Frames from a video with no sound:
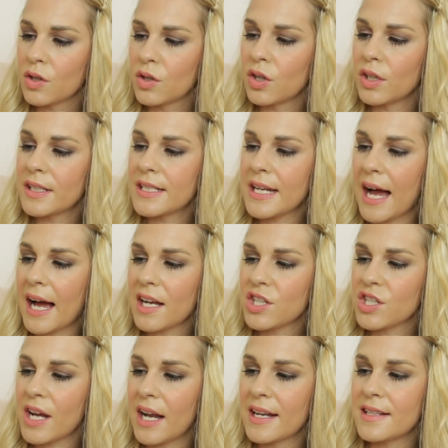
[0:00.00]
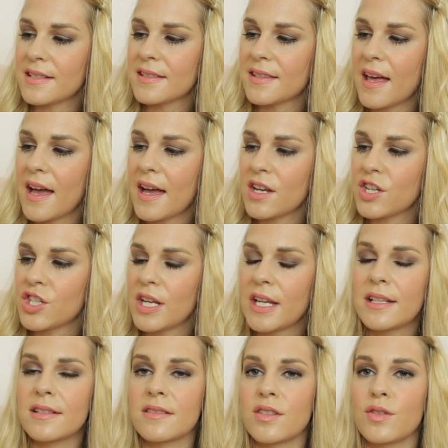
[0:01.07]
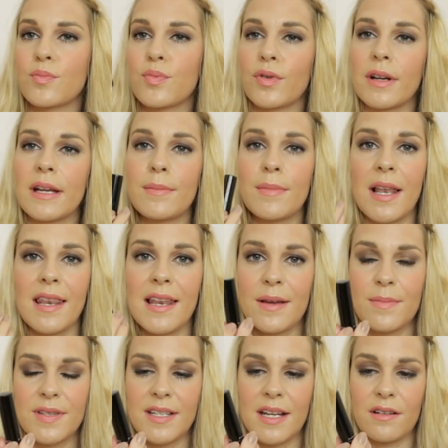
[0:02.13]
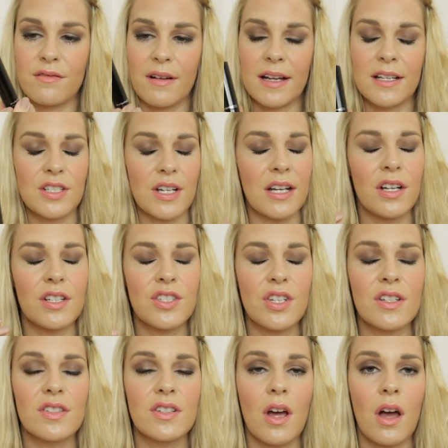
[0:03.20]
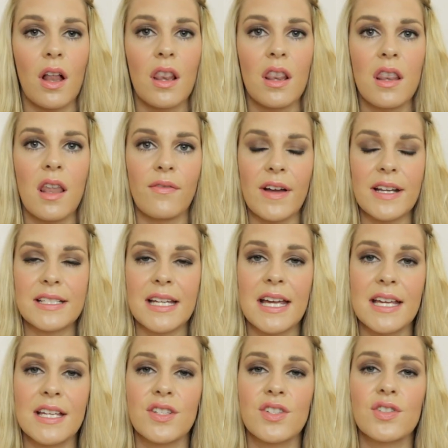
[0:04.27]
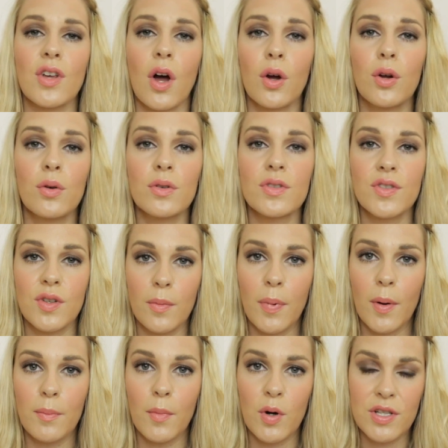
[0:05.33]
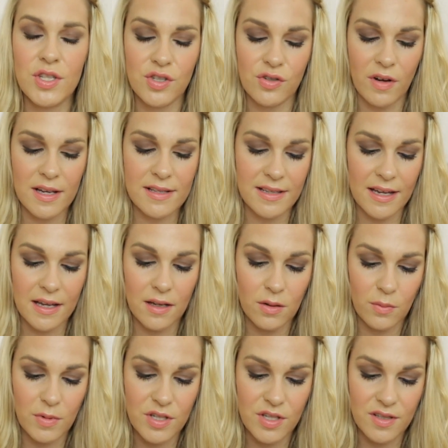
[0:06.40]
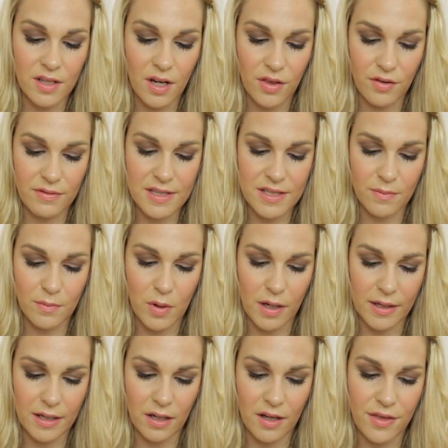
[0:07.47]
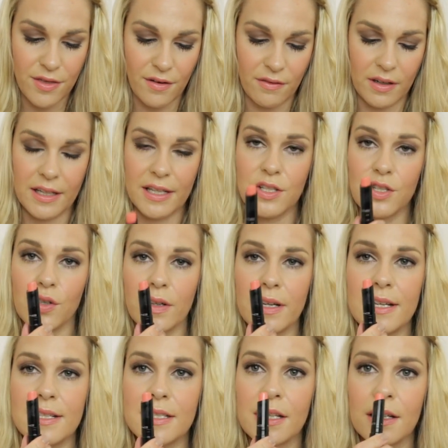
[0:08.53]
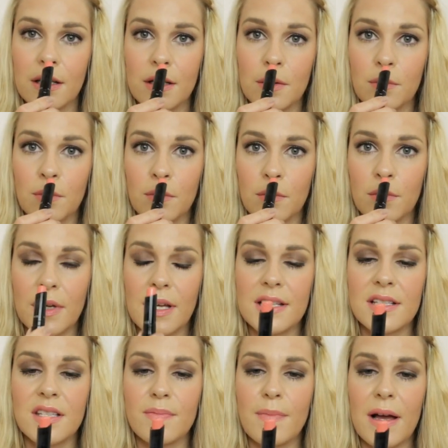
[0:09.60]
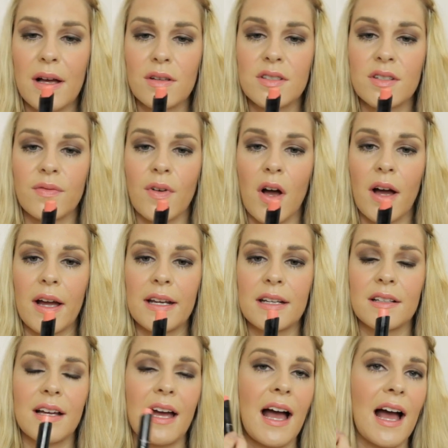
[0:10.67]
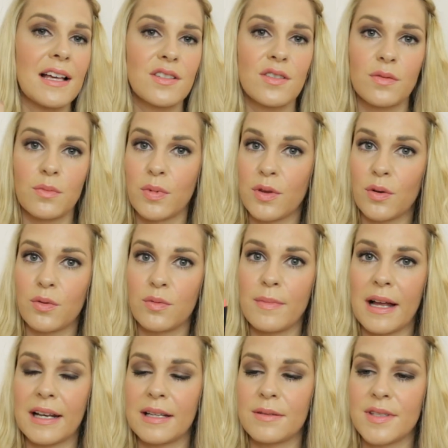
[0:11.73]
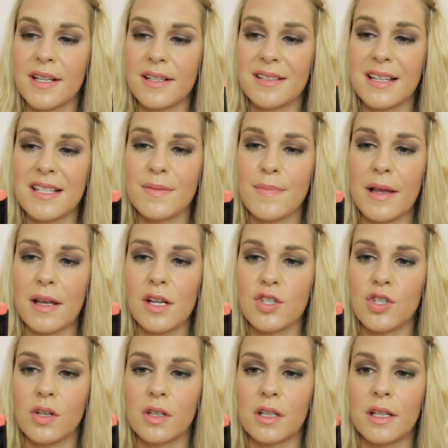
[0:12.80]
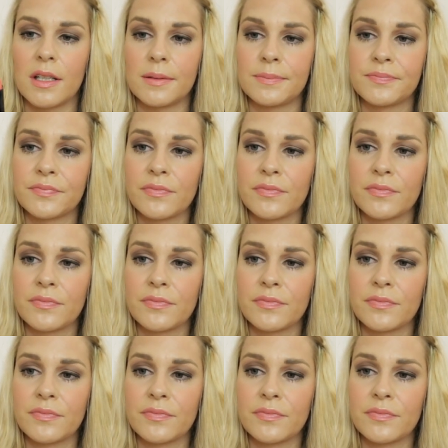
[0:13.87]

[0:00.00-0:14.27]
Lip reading: Got a Dash, and it's their Sheen Supreme lipstick range, and I just love it. It is so super moisturizing, which is another reason why I thoroughly enjoy it. It smells divine. As with all matte lipsticks, they smell like chocolate.